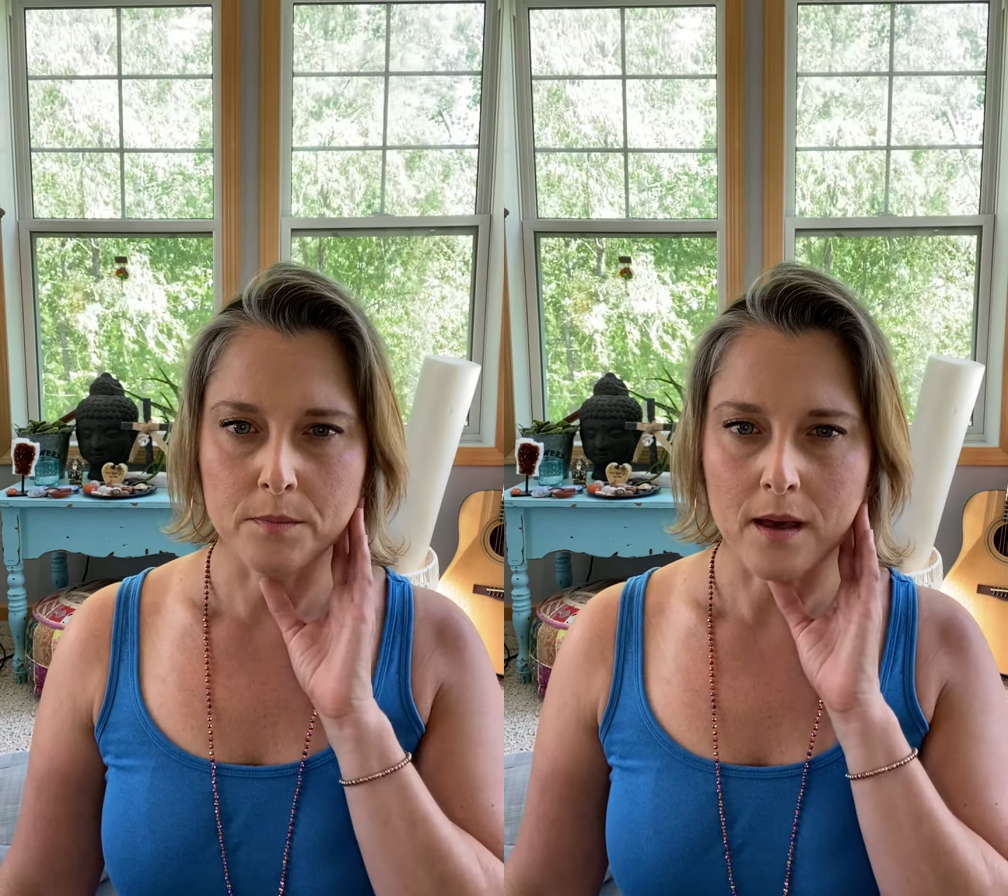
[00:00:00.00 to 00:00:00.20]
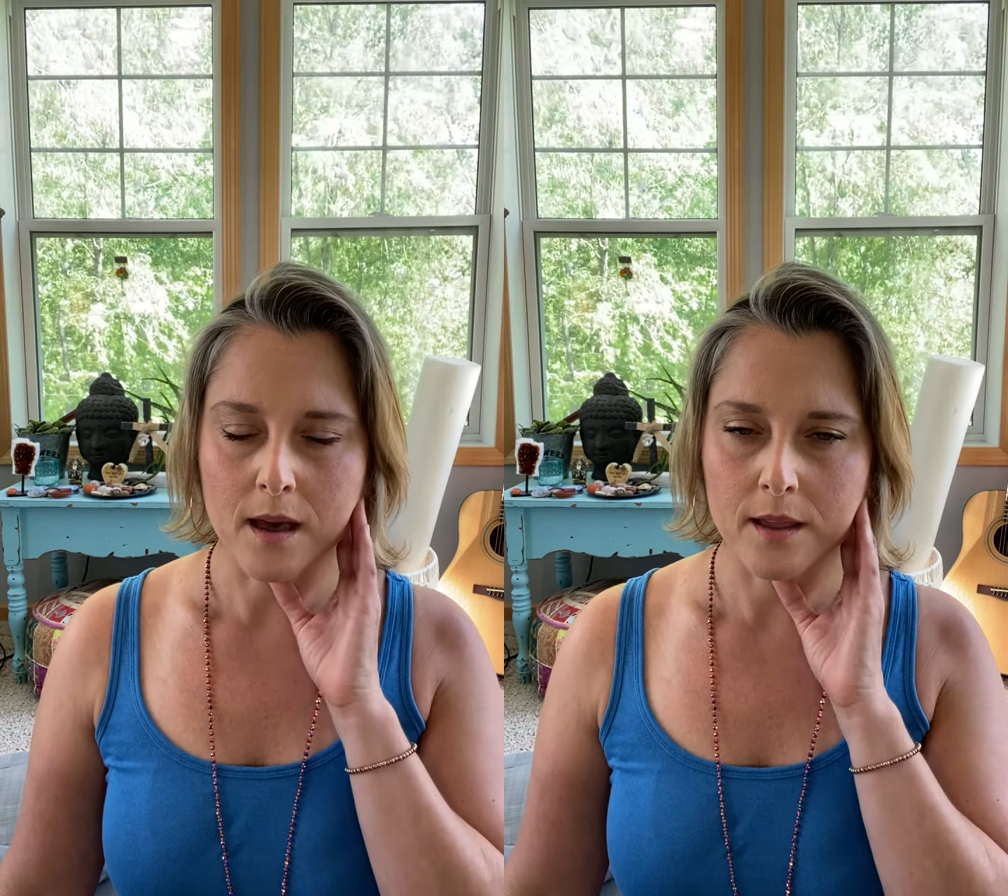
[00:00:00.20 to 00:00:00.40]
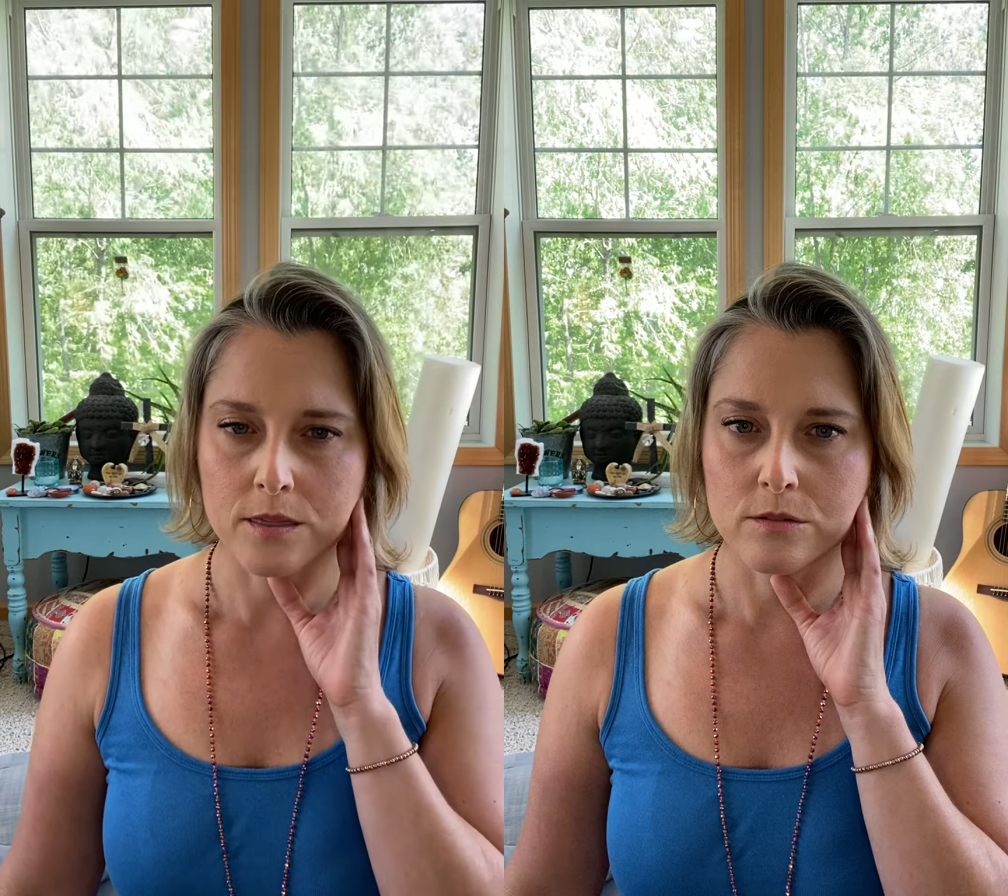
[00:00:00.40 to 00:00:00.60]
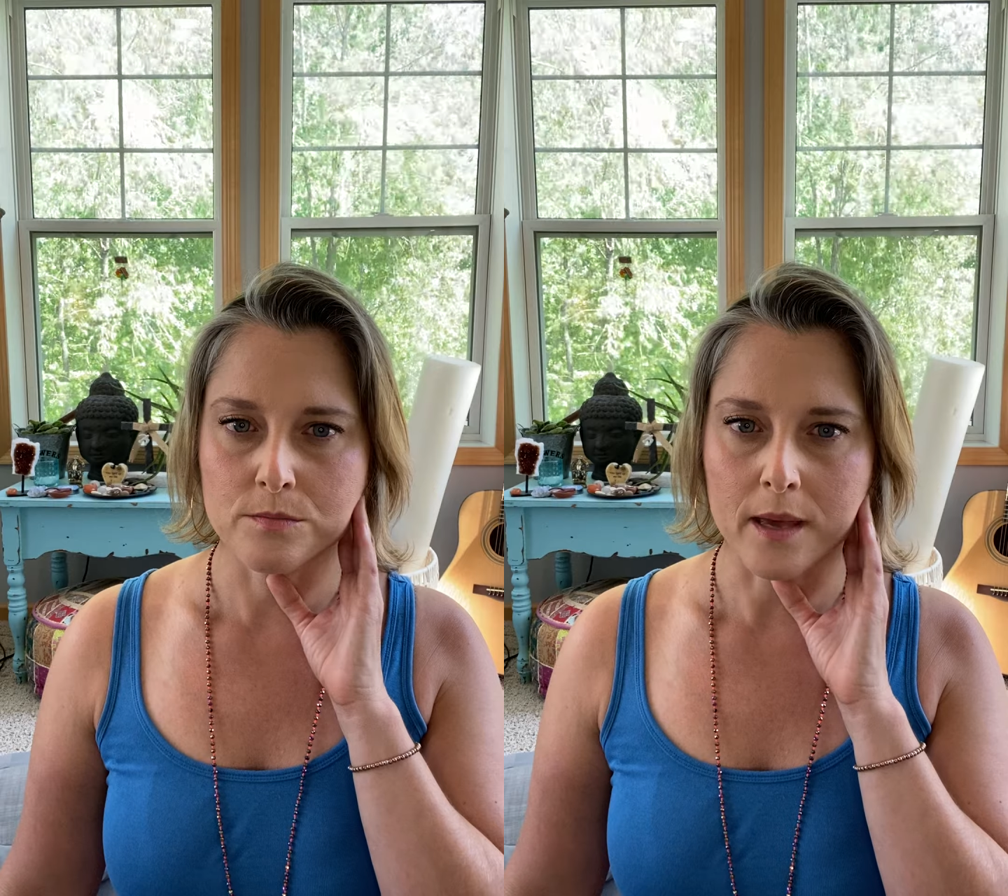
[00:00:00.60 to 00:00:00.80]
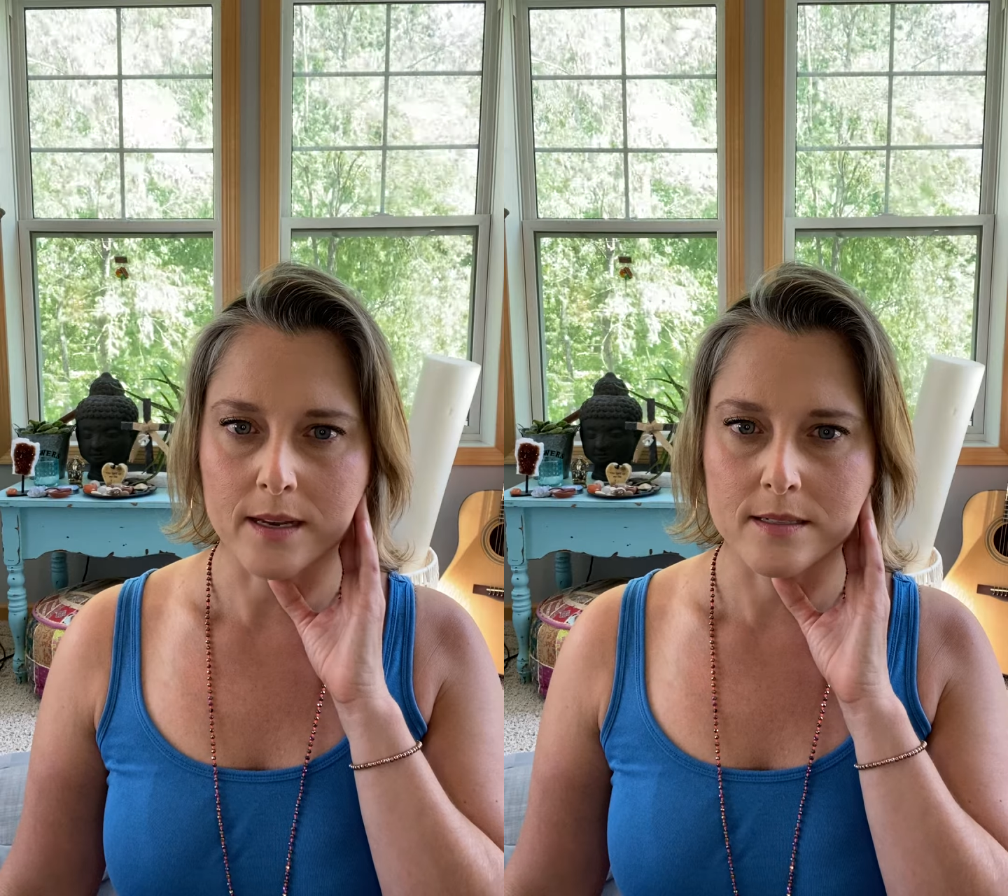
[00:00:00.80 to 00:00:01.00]
behind those
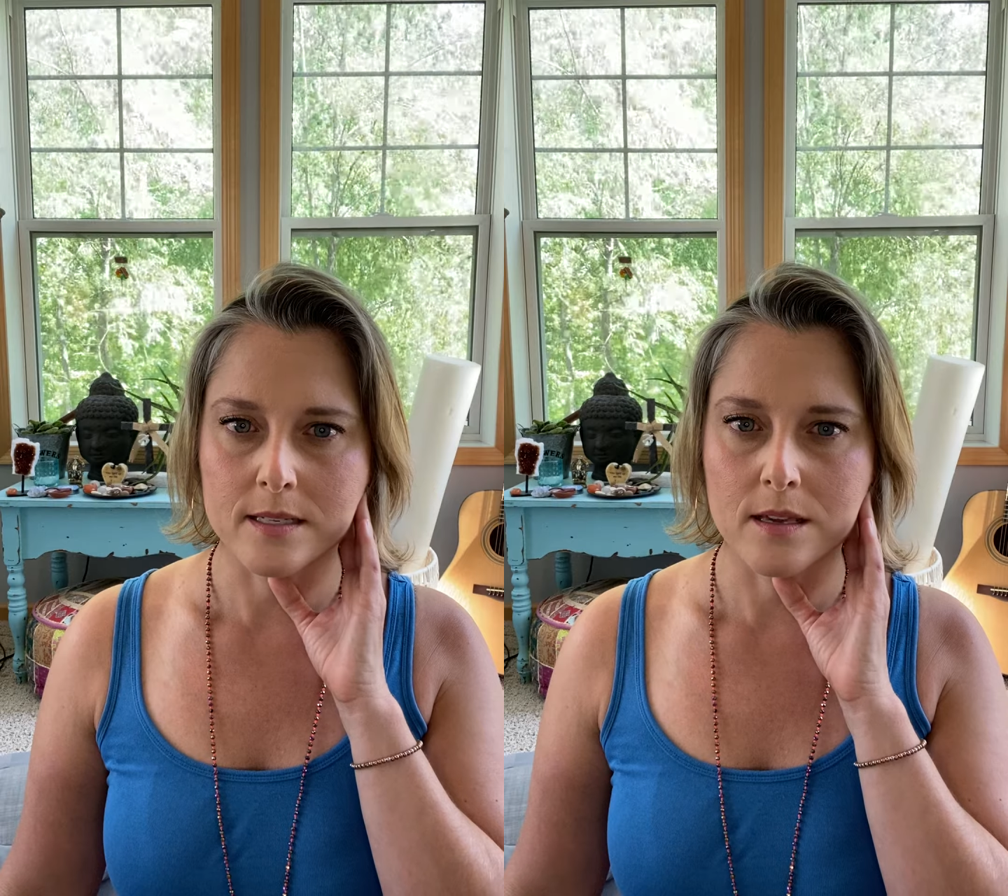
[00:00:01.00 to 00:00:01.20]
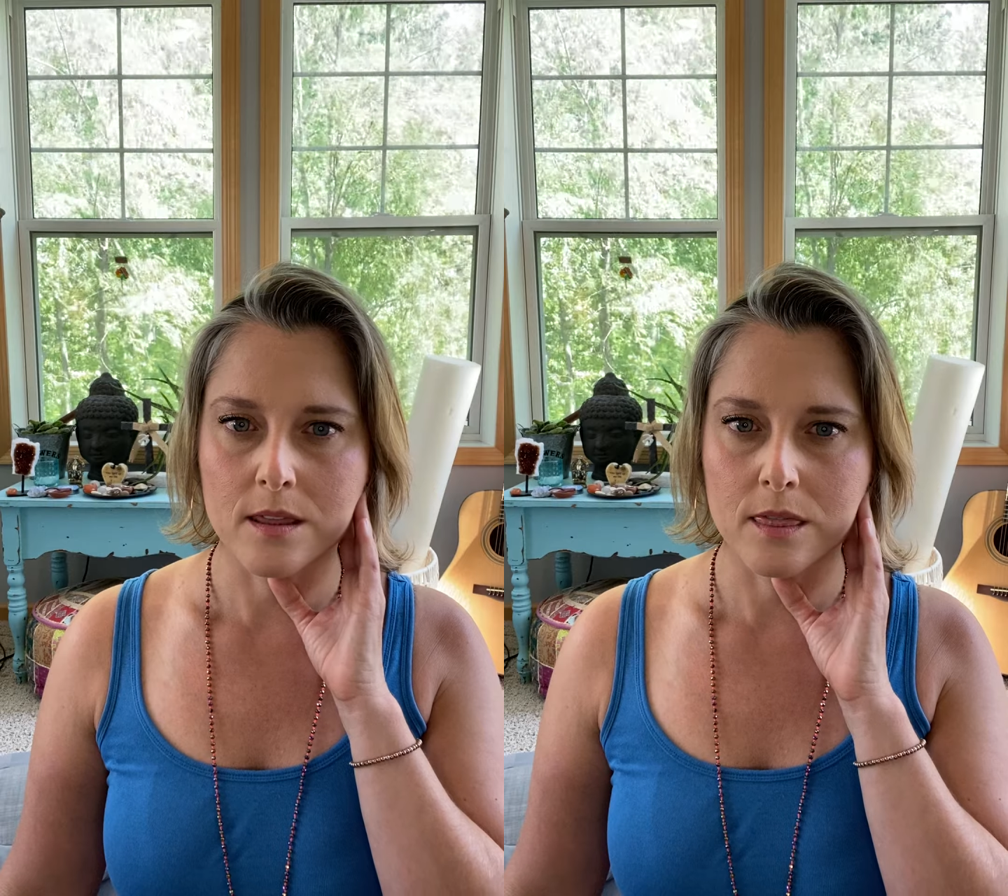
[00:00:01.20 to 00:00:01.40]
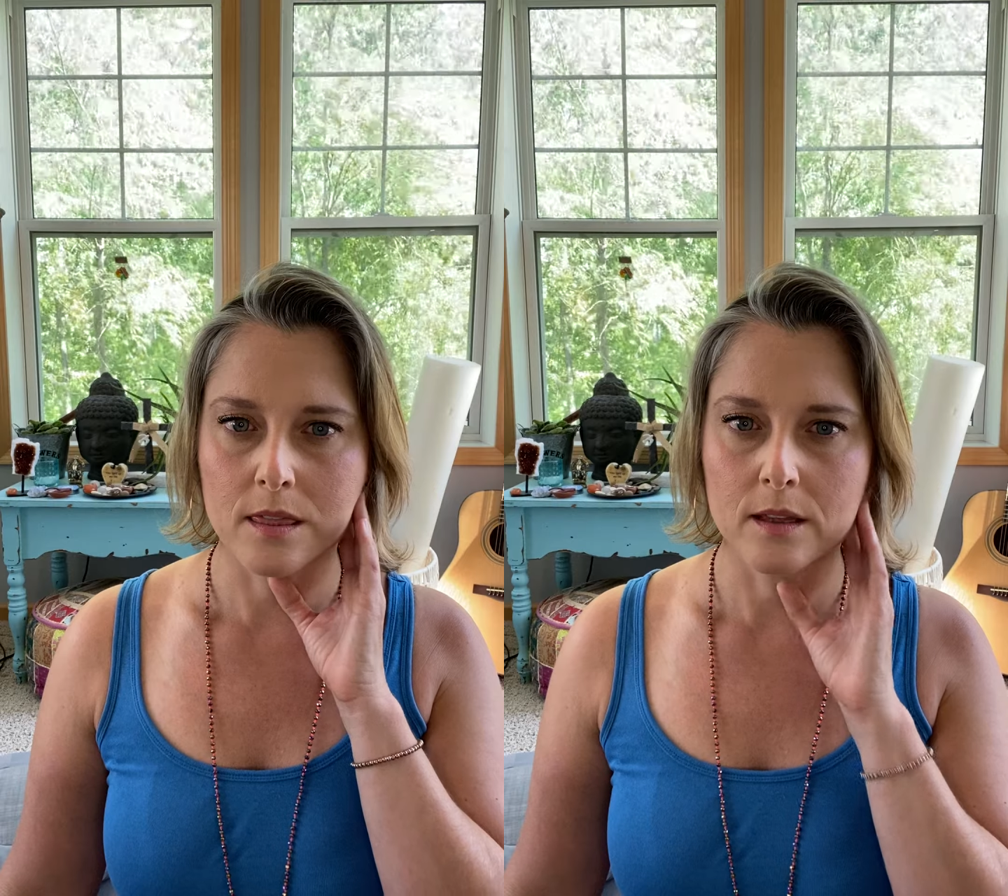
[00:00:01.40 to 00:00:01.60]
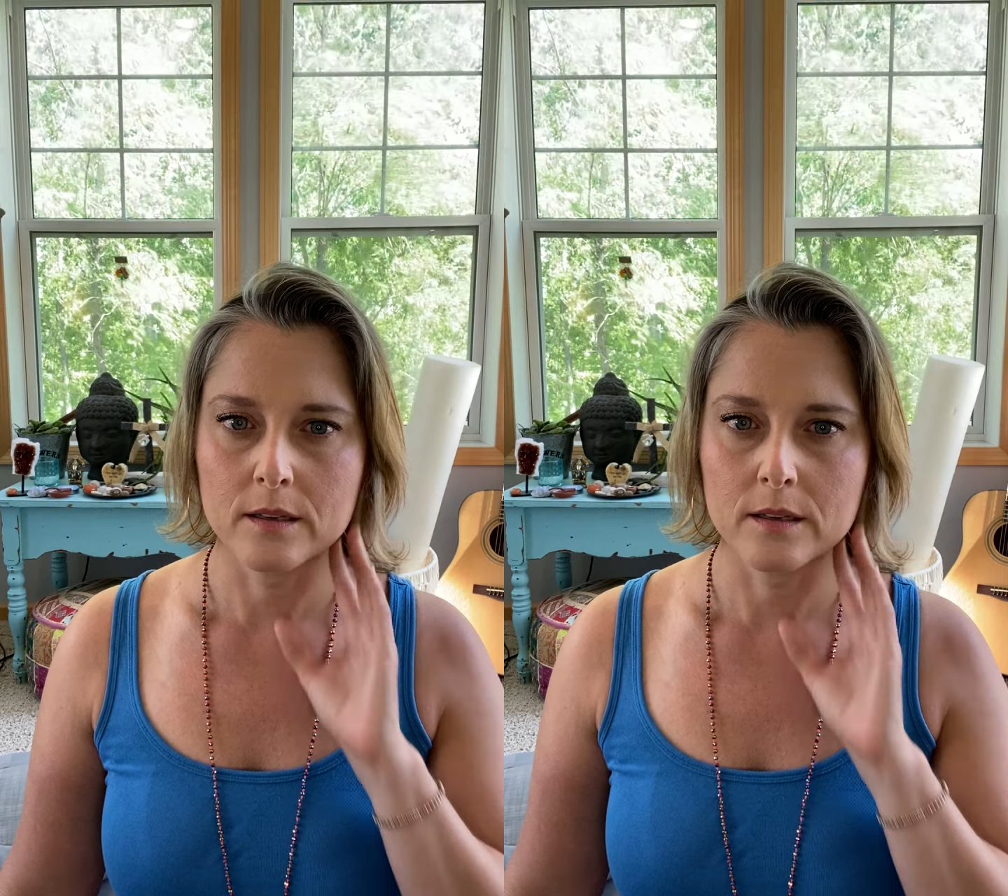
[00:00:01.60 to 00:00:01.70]
back teeth.